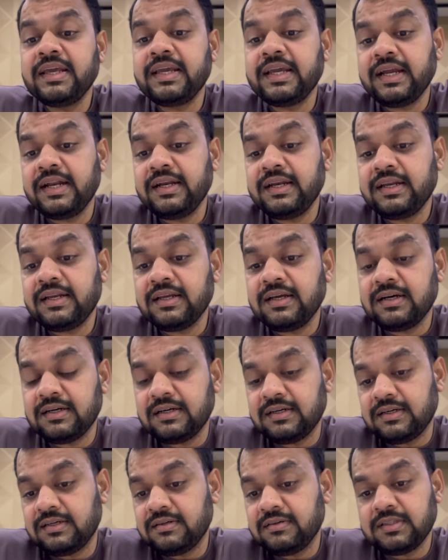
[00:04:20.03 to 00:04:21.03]

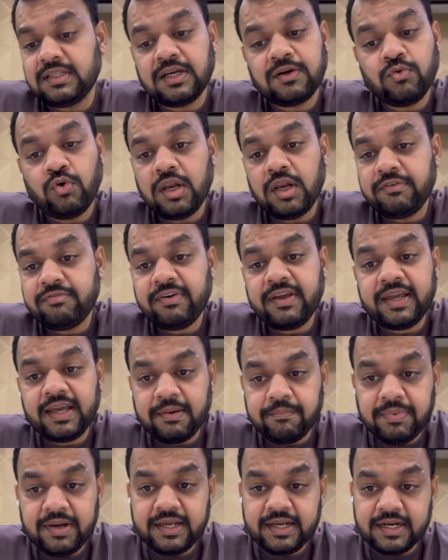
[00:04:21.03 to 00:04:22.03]
the
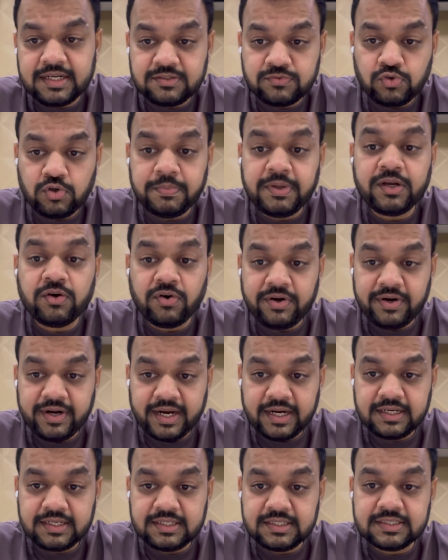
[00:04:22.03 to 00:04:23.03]
qualifying applicants would be
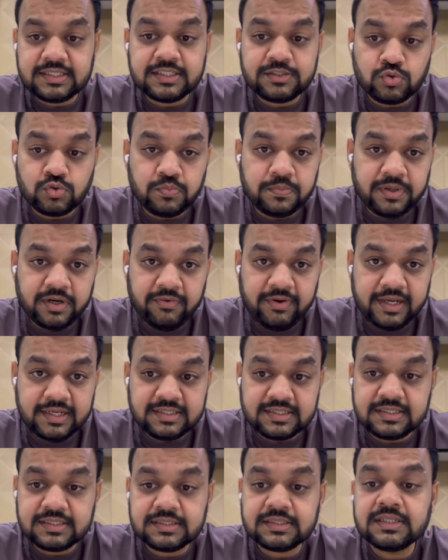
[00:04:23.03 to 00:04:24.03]
contractors and
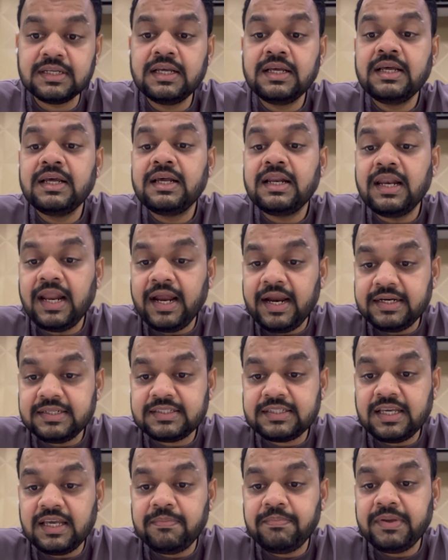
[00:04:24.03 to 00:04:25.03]
supervisors,
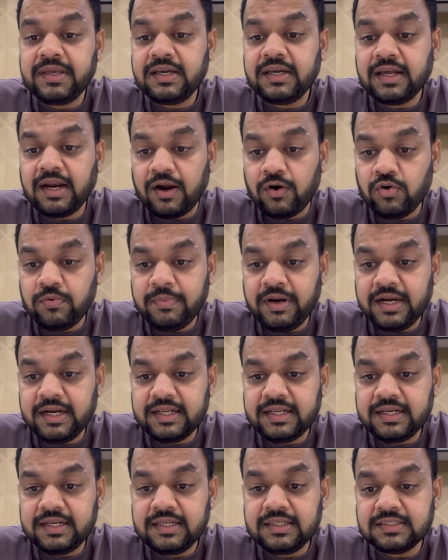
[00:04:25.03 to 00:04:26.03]
landscaping,
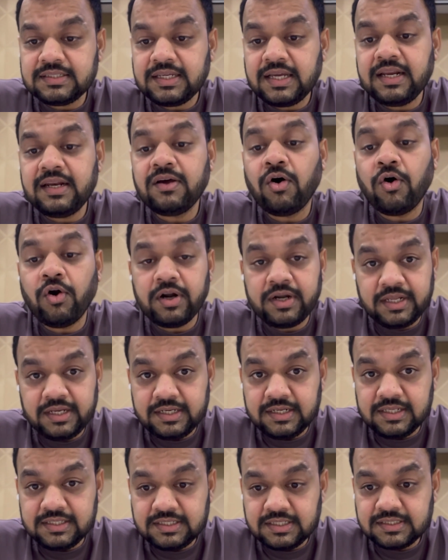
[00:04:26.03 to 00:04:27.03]
ground maintenance and
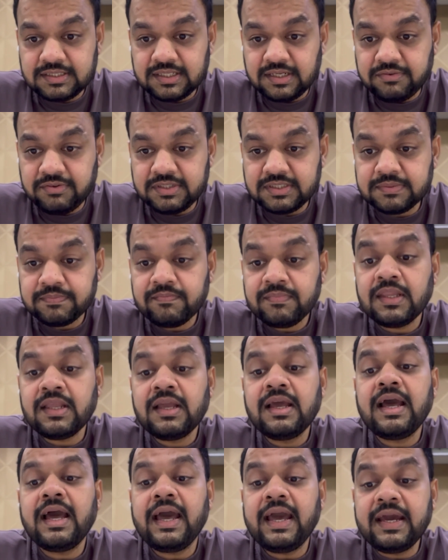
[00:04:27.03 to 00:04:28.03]
horticulture service,
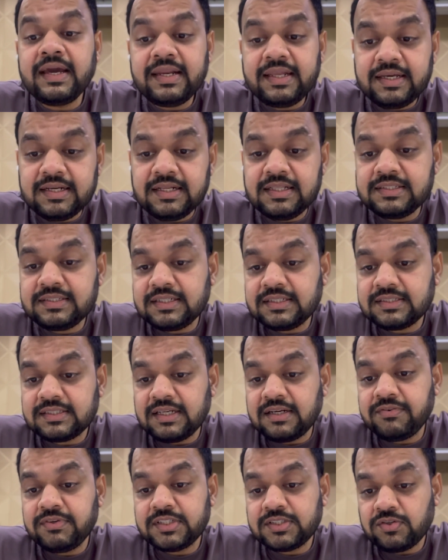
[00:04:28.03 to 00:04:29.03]

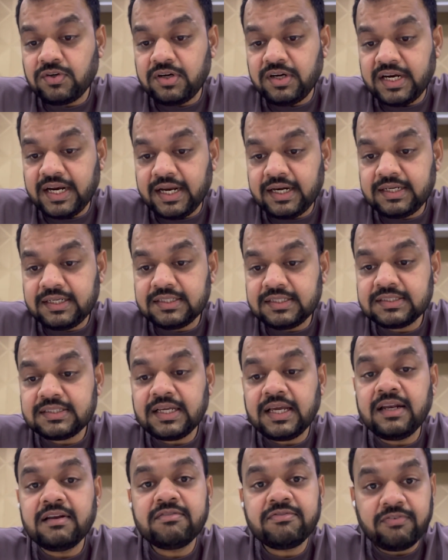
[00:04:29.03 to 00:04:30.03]
agriculture service
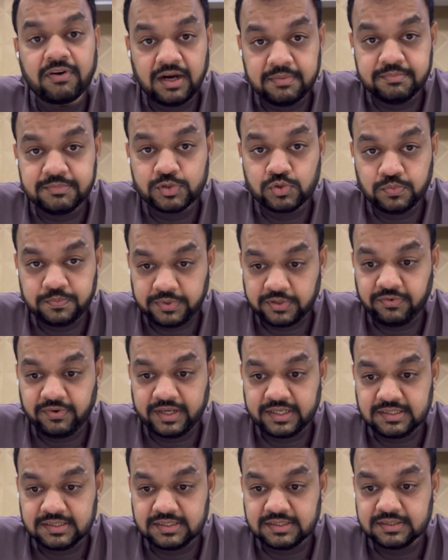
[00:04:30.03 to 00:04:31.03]
contractors and farm
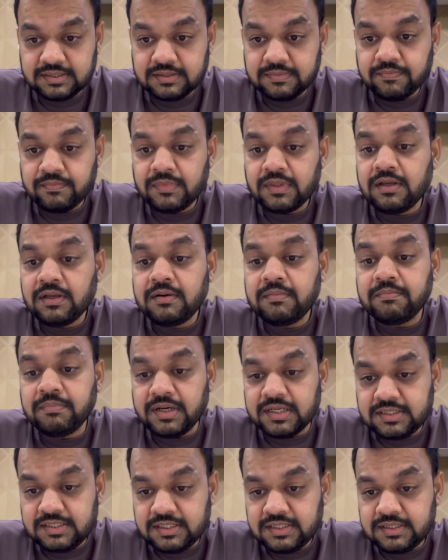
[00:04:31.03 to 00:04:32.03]
supervisors,
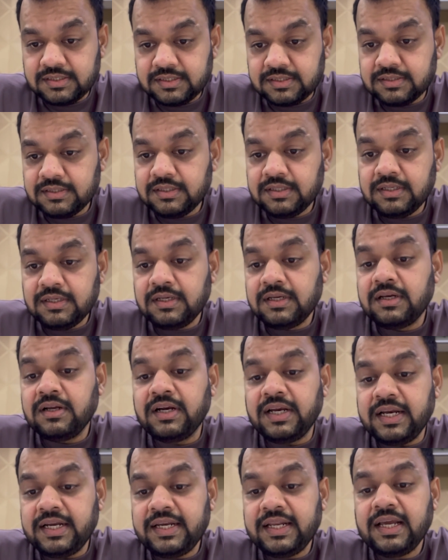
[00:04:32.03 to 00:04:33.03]
butchers,
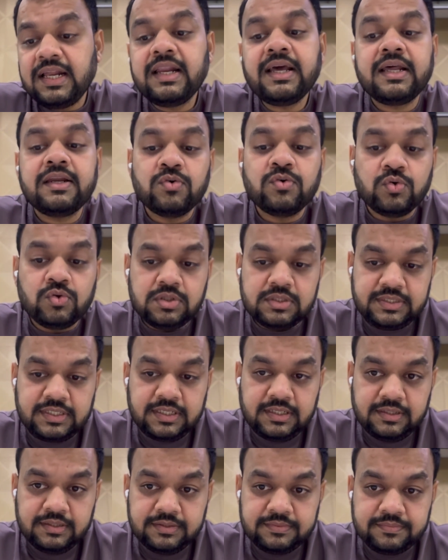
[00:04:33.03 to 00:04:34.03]
retail and
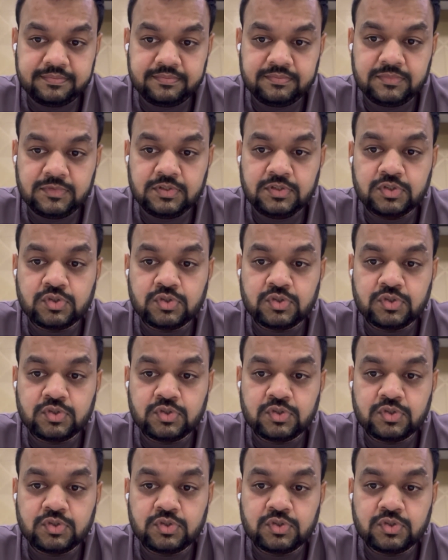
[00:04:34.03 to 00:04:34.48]
wholesale.